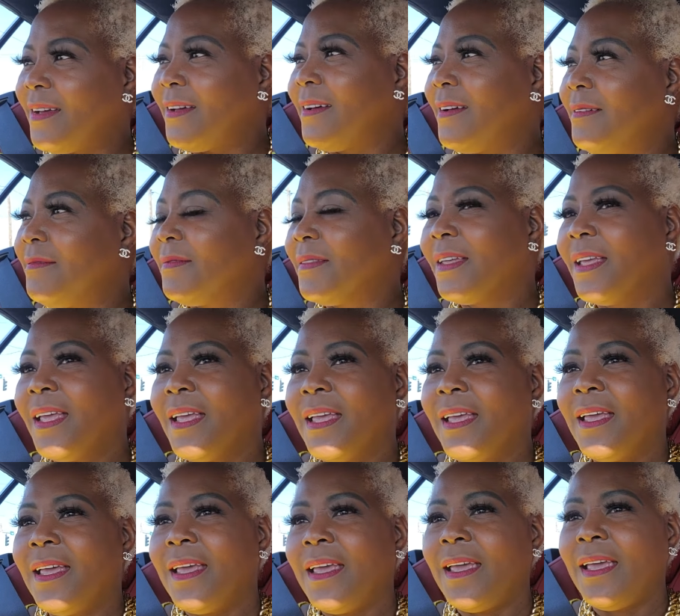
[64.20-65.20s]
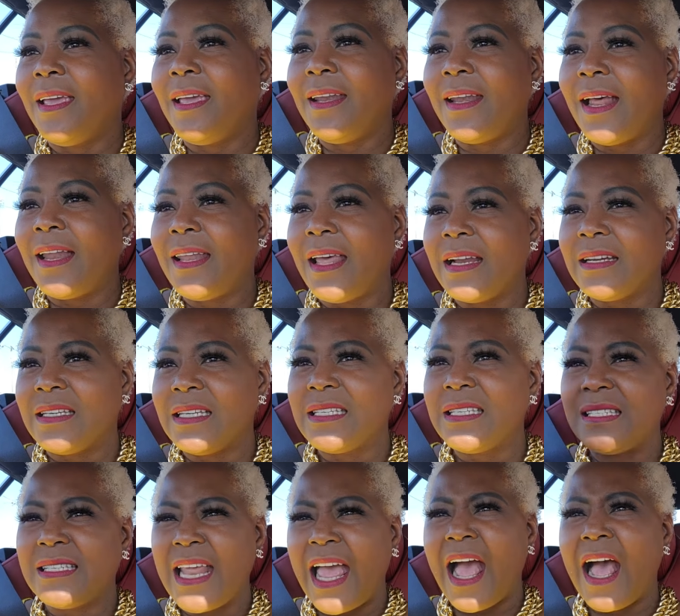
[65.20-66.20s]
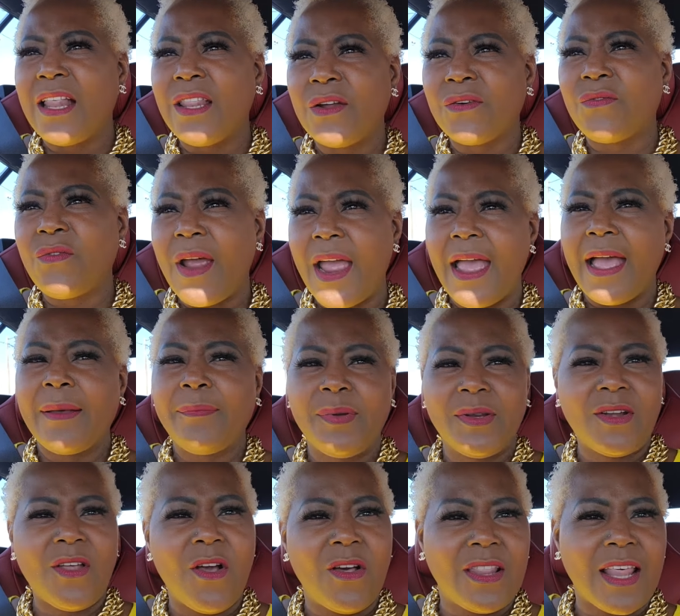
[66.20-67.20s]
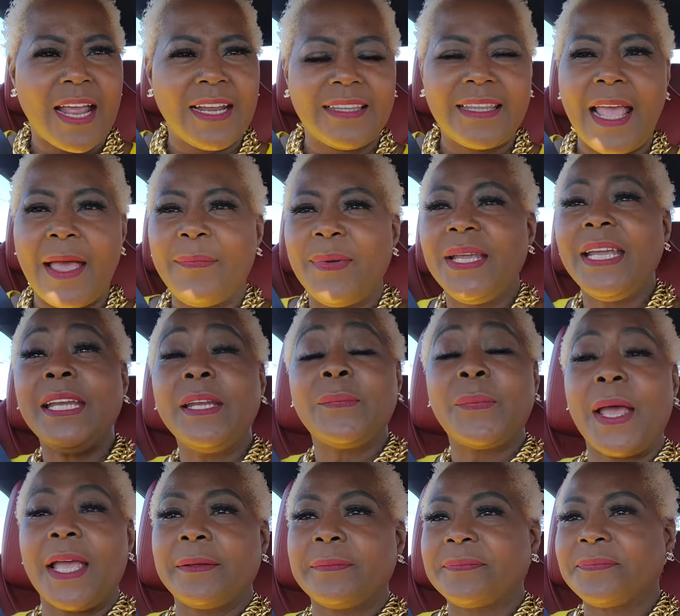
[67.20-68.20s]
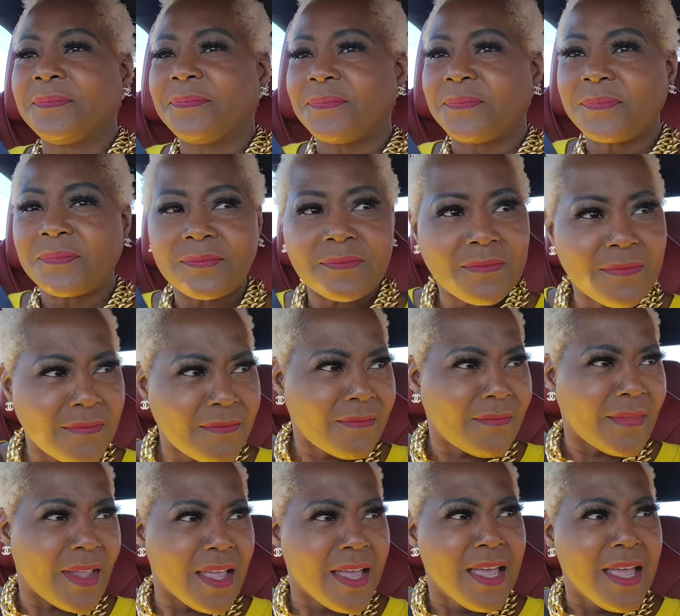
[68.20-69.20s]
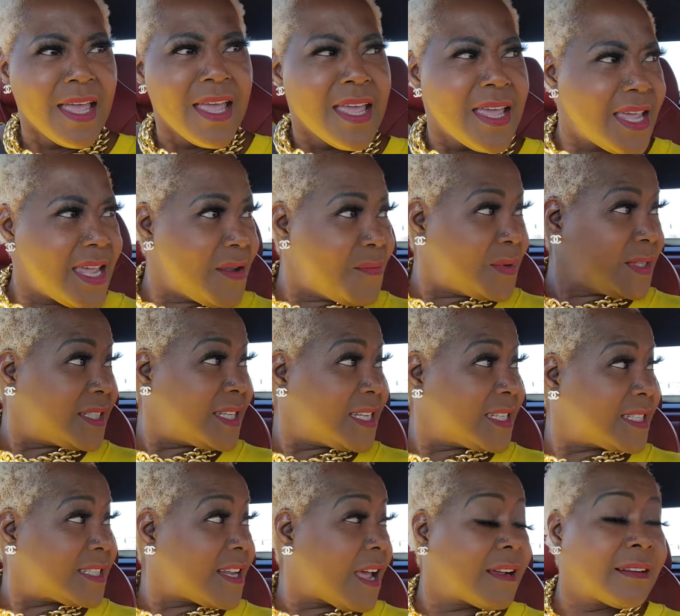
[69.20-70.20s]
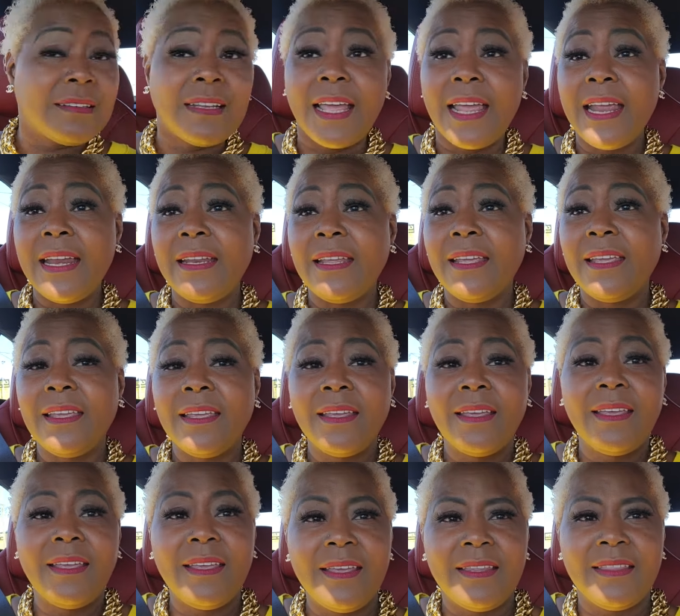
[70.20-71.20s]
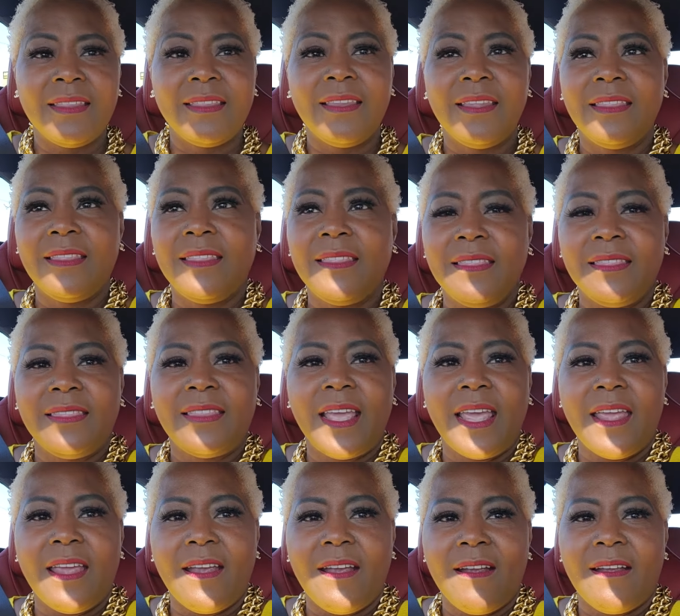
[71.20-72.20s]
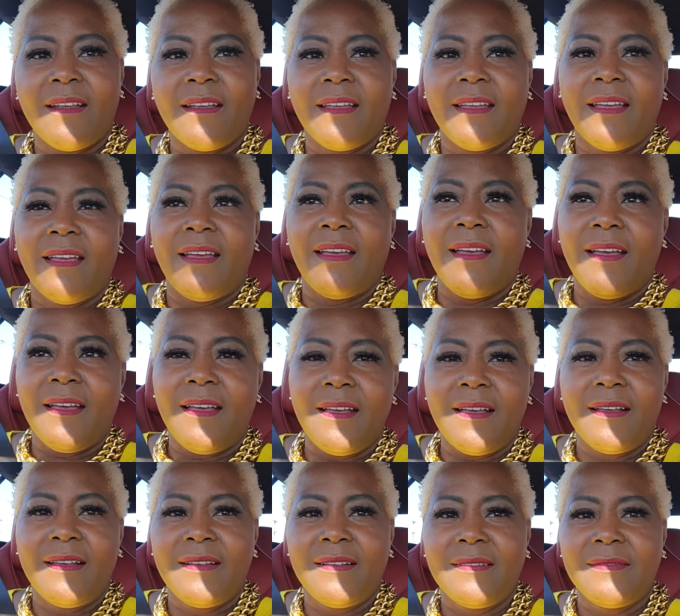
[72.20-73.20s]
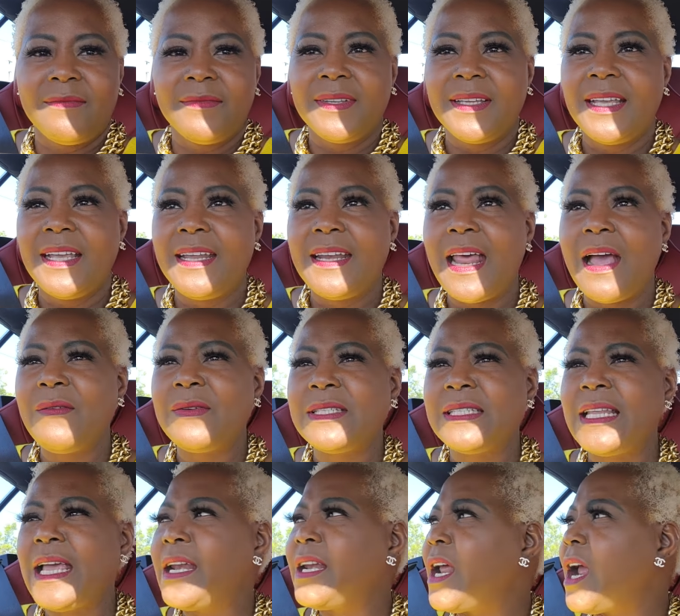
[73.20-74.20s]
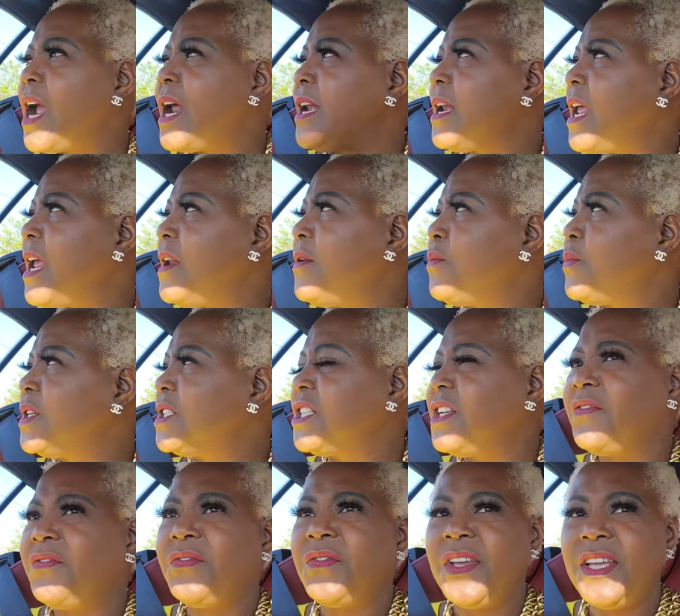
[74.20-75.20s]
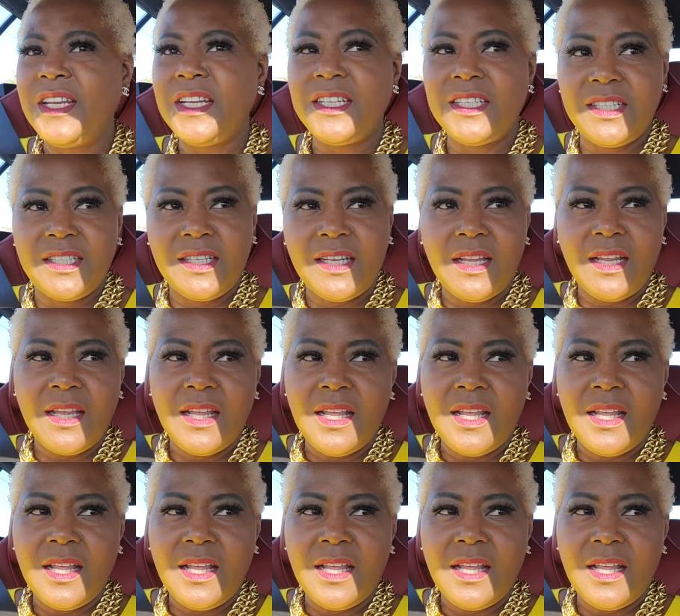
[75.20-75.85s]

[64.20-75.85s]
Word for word: Um, and I liked his style of rap and all like that. But anyway, it was this young lady there, um, and I was letting her. And, and when she finished,